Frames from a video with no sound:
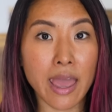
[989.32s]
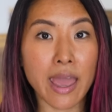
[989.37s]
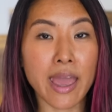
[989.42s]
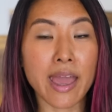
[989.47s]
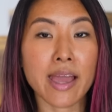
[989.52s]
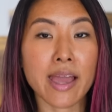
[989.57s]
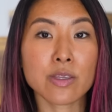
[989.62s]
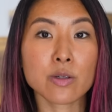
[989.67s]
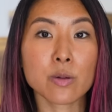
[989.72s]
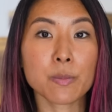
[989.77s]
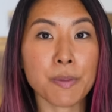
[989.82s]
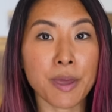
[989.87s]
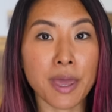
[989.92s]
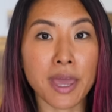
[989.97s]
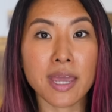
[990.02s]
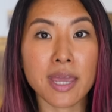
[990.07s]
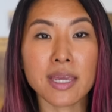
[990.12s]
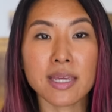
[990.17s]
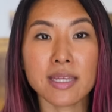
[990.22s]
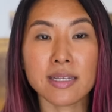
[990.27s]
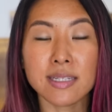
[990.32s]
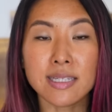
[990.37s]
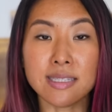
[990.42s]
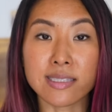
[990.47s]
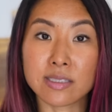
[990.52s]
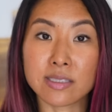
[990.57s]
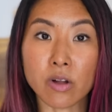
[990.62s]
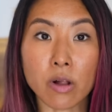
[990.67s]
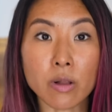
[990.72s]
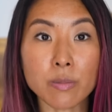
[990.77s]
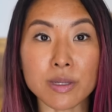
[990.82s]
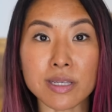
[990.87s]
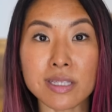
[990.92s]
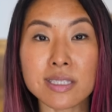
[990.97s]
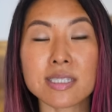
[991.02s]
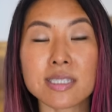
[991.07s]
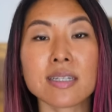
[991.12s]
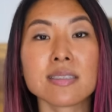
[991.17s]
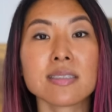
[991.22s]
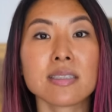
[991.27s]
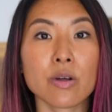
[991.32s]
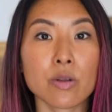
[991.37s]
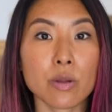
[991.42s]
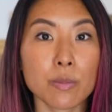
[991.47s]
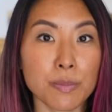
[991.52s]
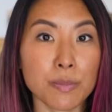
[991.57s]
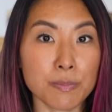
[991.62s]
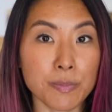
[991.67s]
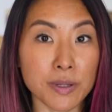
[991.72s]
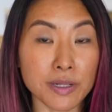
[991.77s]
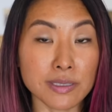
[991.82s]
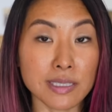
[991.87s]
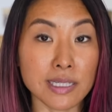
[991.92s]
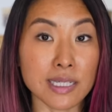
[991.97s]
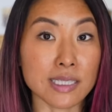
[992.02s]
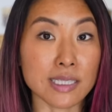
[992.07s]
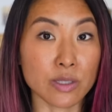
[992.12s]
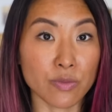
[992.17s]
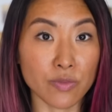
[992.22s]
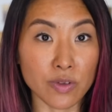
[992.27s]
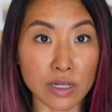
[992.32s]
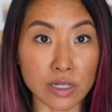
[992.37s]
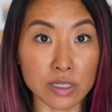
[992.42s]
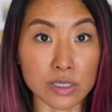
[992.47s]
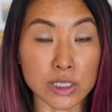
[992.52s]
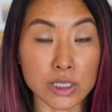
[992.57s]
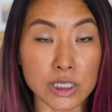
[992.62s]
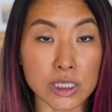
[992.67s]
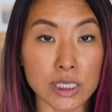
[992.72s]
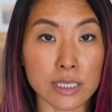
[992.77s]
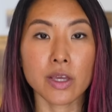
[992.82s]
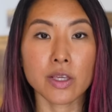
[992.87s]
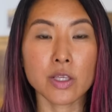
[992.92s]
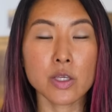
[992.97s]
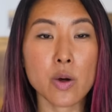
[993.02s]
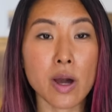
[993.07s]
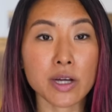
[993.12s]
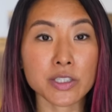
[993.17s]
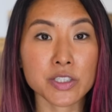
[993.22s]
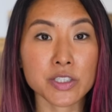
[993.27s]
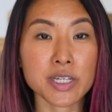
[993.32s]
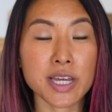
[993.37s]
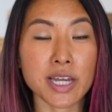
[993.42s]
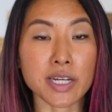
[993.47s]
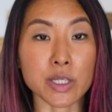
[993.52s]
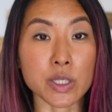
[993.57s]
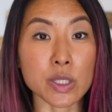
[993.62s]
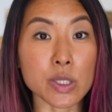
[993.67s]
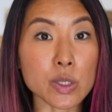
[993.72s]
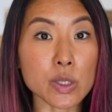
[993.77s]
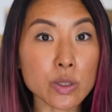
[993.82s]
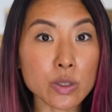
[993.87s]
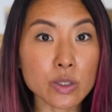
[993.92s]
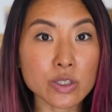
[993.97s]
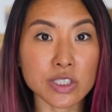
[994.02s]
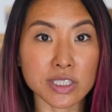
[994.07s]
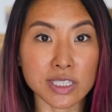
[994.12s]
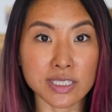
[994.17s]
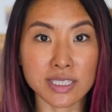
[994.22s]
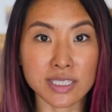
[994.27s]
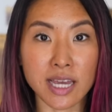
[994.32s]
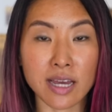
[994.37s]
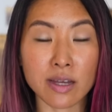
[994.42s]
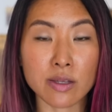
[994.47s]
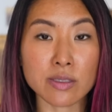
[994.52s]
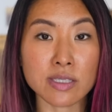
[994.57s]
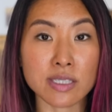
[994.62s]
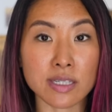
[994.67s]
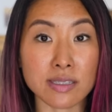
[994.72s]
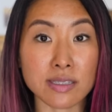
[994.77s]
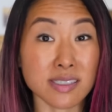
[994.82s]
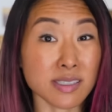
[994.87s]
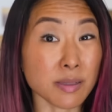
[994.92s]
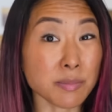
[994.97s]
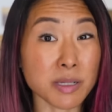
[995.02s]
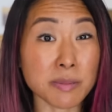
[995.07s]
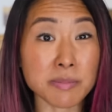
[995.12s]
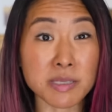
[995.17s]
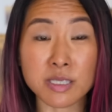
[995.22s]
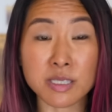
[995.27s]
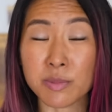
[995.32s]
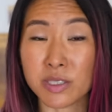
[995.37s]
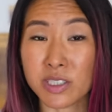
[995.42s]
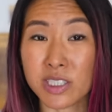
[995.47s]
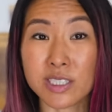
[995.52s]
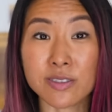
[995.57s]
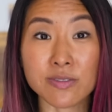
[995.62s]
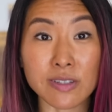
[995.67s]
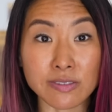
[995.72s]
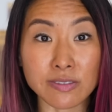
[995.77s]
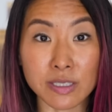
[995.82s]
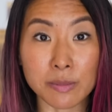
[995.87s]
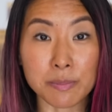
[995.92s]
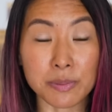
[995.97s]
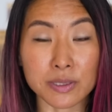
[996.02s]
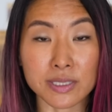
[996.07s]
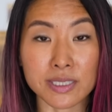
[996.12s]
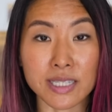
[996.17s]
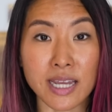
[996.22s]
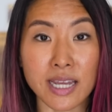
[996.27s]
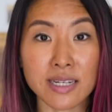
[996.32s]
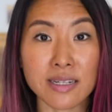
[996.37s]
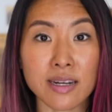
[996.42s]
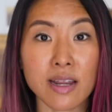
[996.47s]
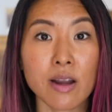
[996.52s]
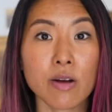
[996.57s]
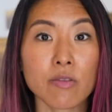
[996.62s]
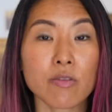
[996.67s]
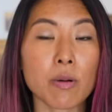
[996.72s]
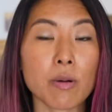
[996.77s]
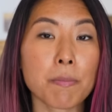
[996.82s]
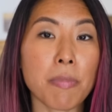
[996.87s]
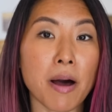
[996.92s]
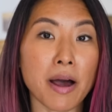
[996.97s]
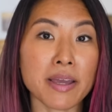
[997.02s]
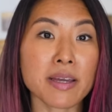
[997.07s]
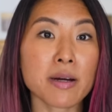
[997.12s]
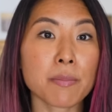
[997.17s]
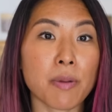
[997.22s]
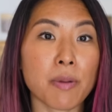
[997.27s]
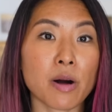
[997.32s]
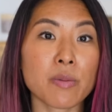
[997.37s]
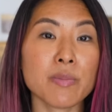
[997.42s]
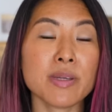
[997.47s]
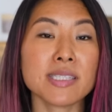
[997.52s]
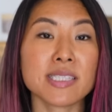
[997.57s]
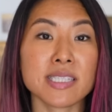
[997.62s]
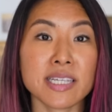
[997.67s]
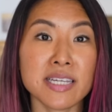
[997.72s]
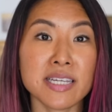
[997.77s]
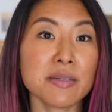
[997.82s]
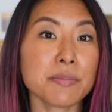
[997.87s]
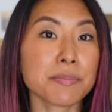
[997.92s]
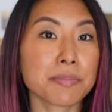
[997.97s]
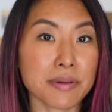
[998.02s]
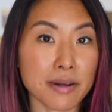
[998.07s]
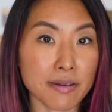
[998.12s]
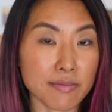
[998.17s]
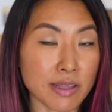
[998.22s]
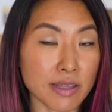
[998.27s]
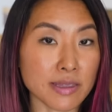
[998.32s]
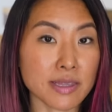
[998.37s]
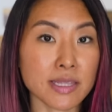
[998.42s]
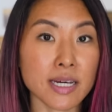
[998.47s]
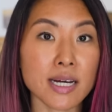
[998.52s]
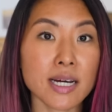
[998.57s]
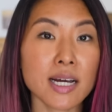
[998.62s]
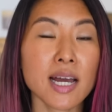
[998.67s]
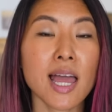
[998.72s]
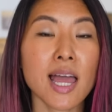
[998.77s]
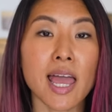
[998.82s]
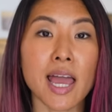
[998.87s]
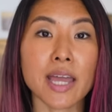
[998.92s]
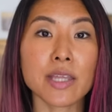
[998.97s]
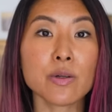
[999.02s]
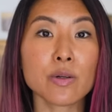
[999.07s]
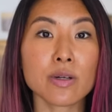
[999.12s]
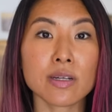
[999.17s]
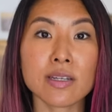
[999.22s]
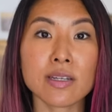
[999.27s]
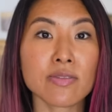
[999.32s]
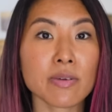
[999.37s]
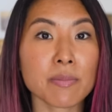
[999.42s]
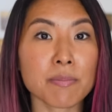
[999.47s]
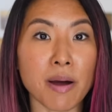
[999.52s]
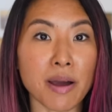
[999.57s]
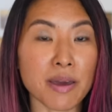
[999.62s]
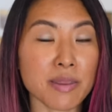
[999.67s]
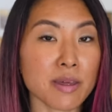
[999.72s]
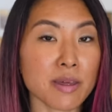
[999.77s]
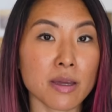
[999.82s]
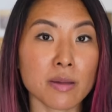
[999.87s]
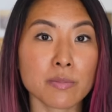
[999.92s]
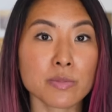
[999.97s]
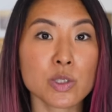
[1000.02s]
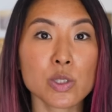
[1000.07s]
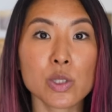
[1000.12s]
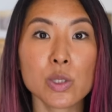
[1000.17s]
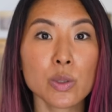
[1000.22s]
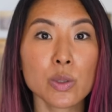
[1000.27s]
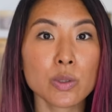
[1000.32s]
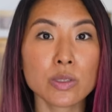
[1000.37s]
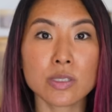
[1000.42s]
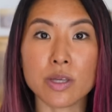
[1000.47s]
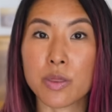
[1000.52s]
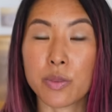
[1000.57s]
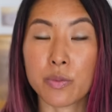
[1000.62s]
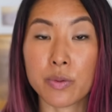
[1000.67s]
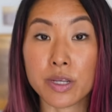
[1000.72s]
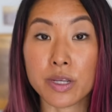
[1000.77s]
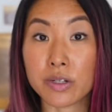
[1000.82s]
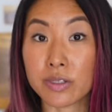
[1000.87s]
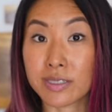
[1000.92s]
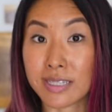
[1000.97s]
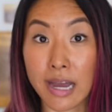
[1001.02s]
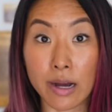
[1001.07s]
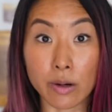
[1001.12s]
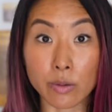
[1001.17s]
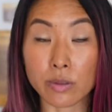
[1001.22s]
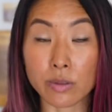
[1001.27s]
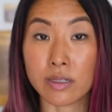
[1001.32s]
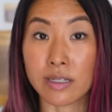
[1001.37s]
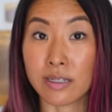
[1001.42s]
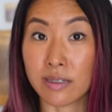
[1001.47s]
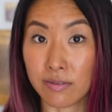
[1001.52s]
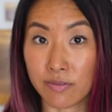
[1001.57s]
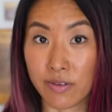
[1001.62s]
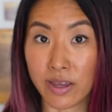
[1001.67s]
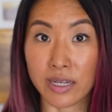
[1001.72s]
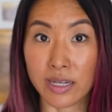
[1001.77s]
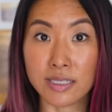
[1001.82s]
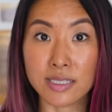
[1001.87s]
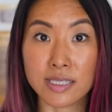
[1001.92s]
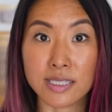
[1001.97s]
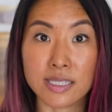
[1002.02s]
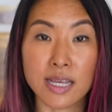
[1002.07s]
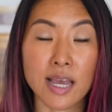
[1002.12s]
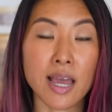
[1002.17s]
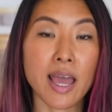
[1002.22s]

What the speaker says: and you'll pay in installments until the building is finished. You actually get huge discounts, sometimes as much as 50% for buying apartments in preventa, and you can even buy them 2 to 3 years out in advance.